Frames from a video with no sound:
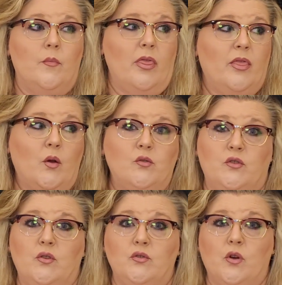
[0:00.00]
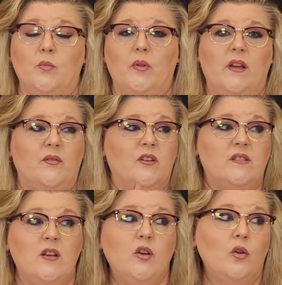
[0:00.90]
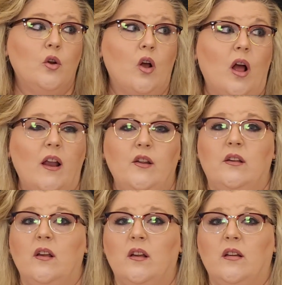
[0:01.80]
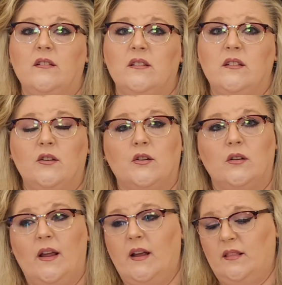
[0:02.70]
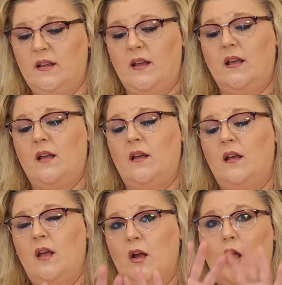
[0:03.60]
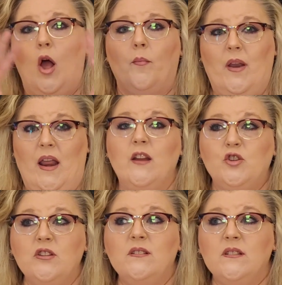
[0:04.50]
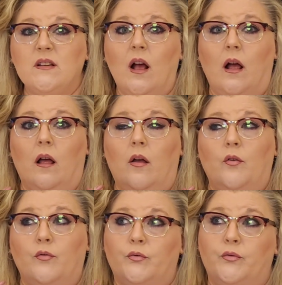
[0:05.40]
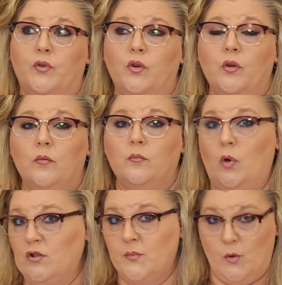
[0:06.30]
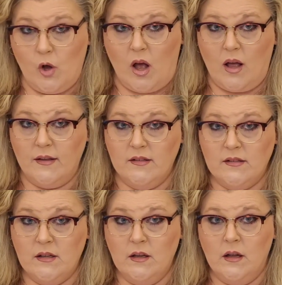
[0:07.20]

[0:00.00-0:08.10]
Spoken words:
Those who don't believe in a singular God, you can consider like the combinations of multiple gods.